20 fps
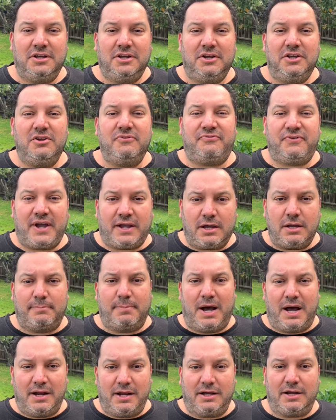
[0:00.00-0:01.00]
You fat
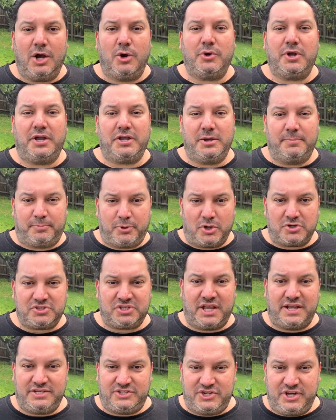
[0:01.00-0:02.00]
cabana, go and get your
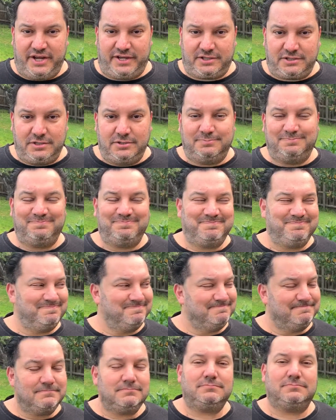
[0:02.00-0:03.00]
prostate checked.
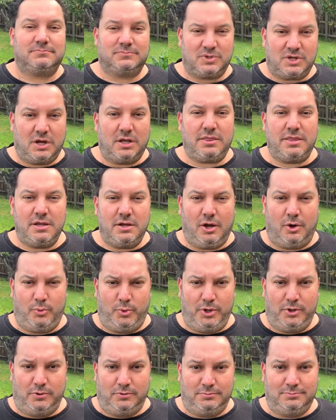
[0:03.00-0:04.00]
I think I
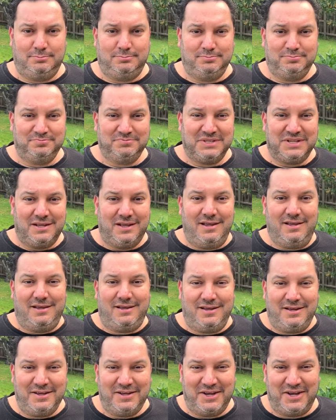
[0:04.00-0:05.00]
will.
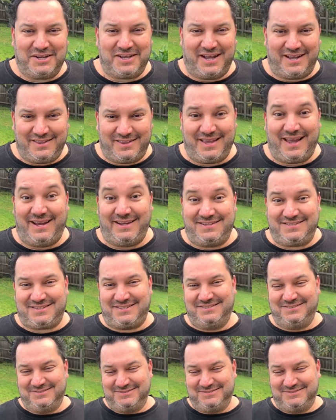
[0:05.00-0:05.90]
Okay, thanks.